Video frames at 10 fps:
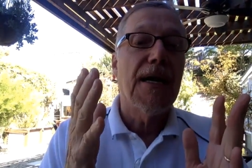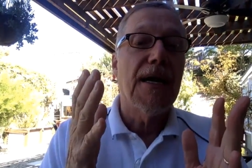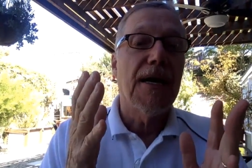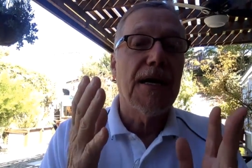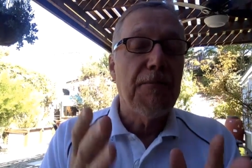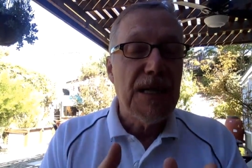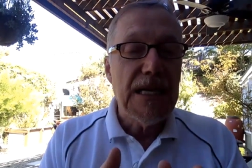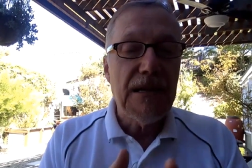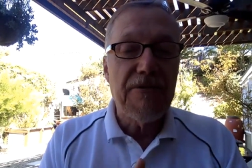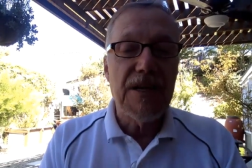uh,
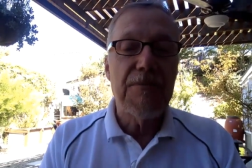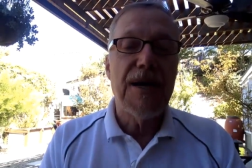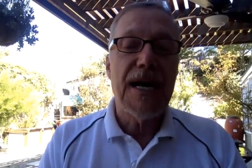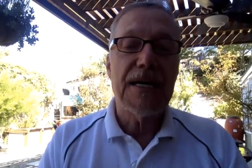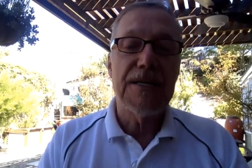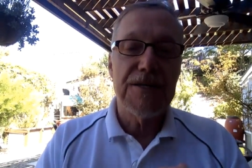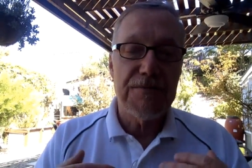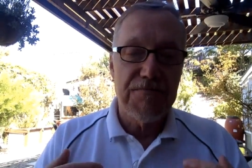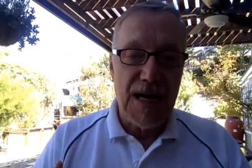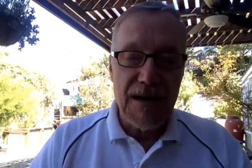immediate feedback
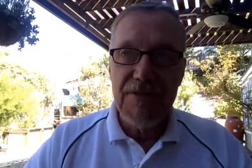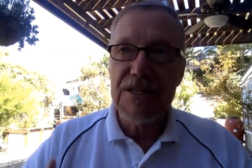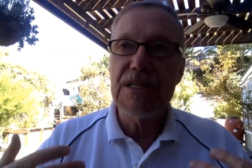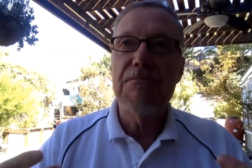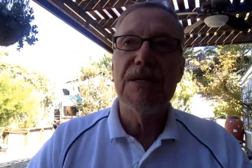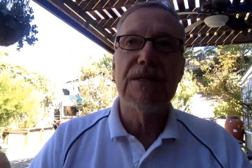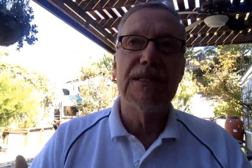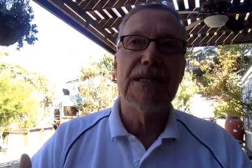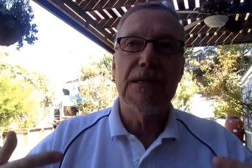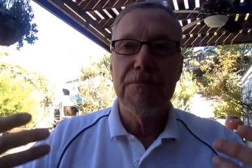is obviously
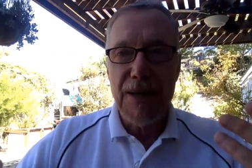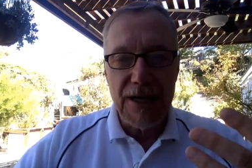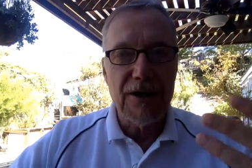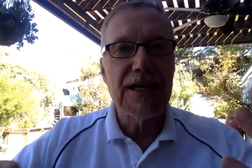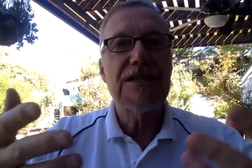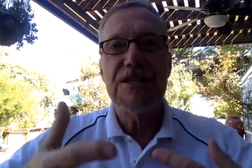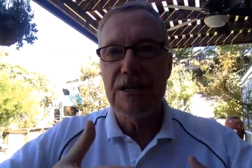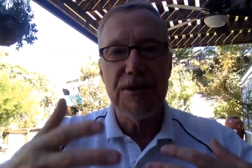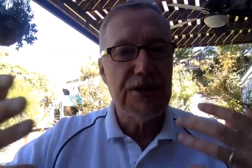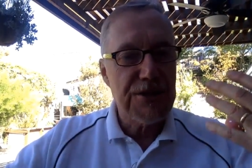built into pairing and
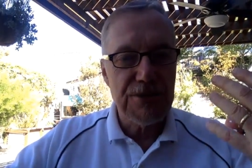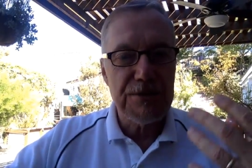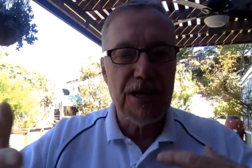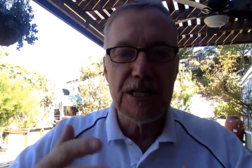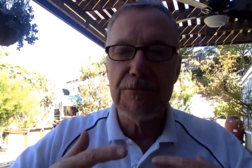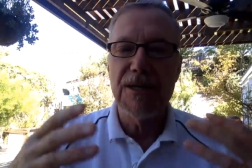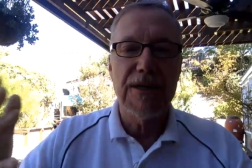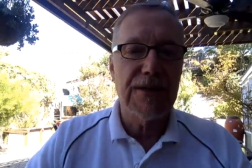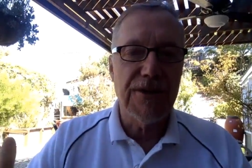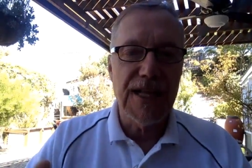stimulus response
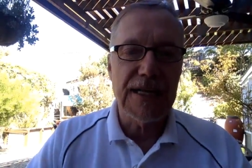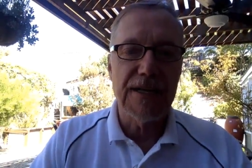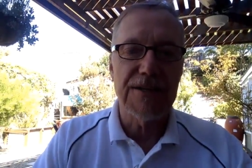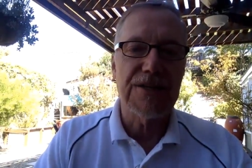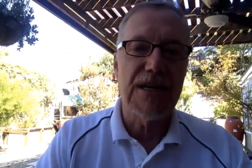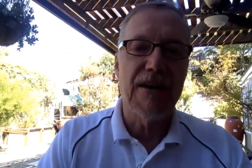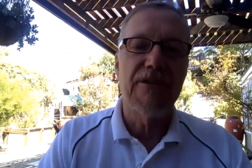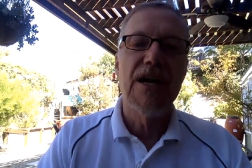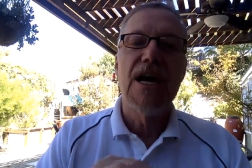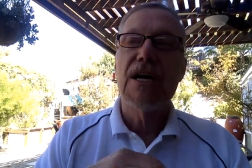pairing and all that kind of
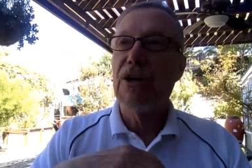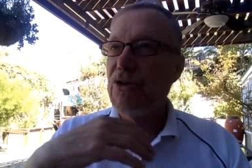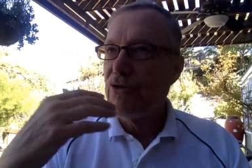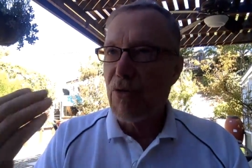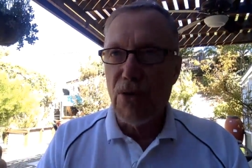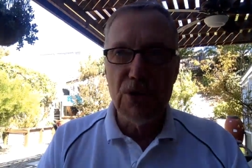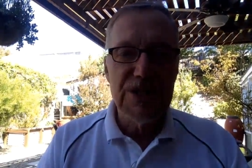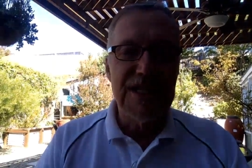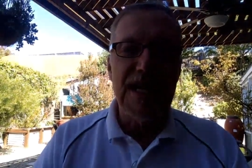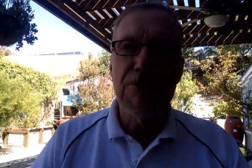stuff.
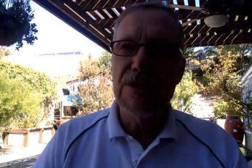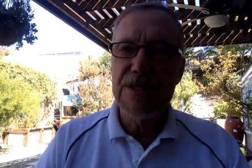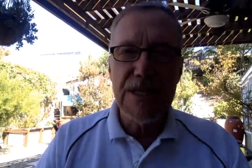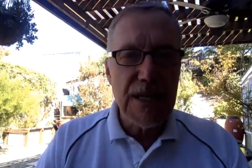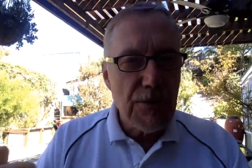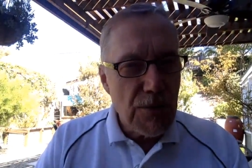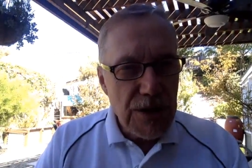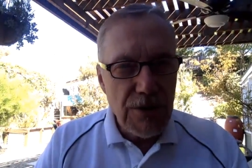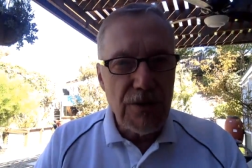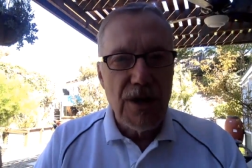Controlled sequencing,
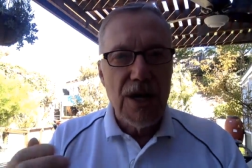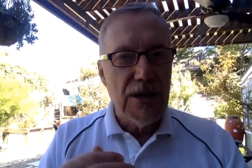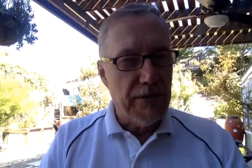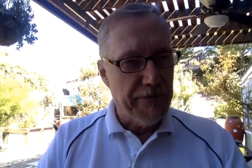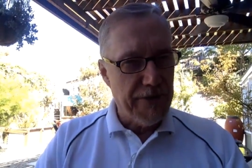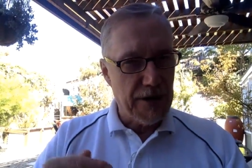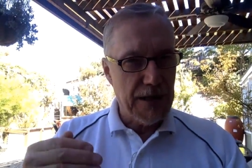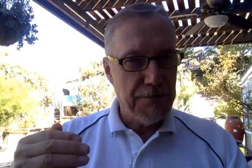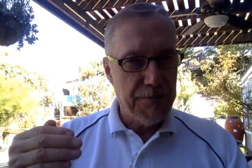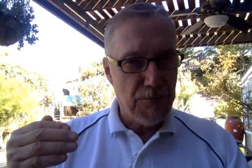when you, you're
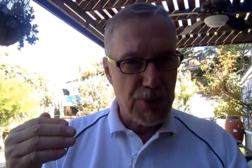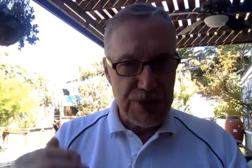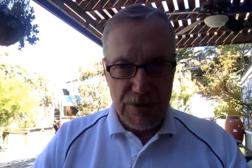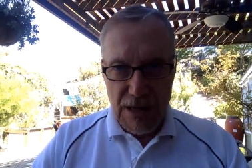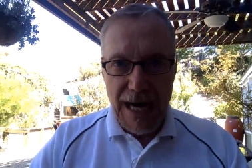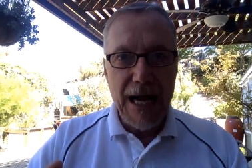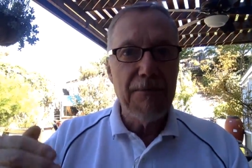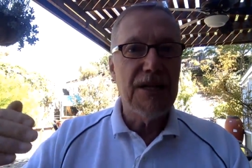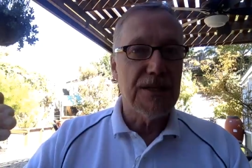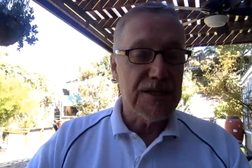very
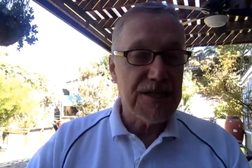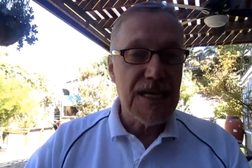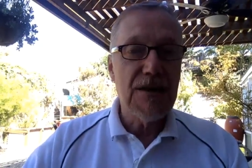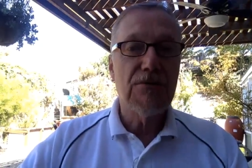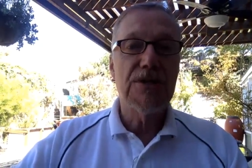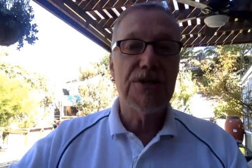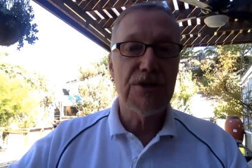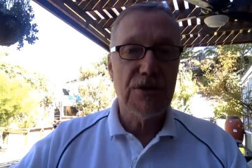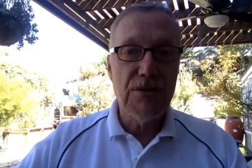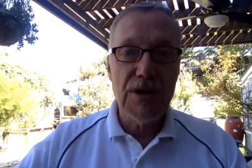prescribed in the
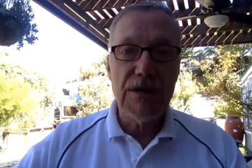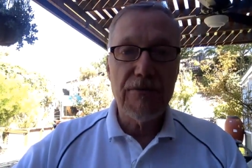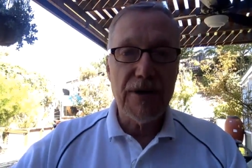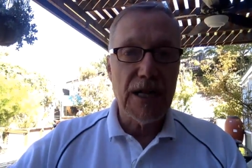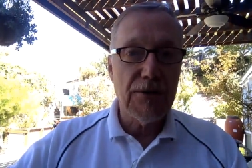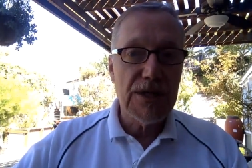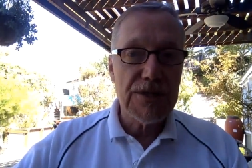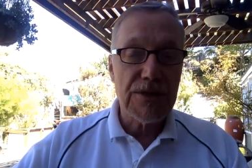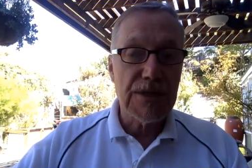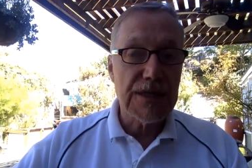sequence you're going to follow
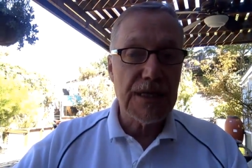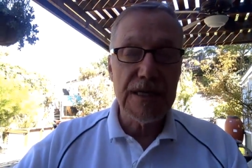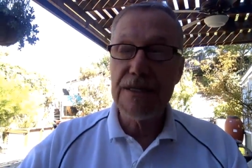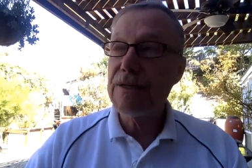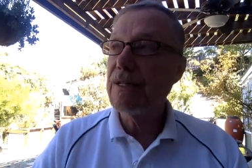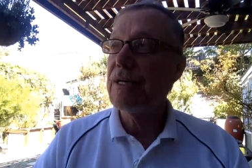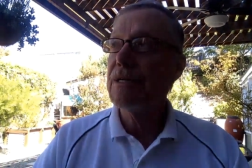in certain kinds of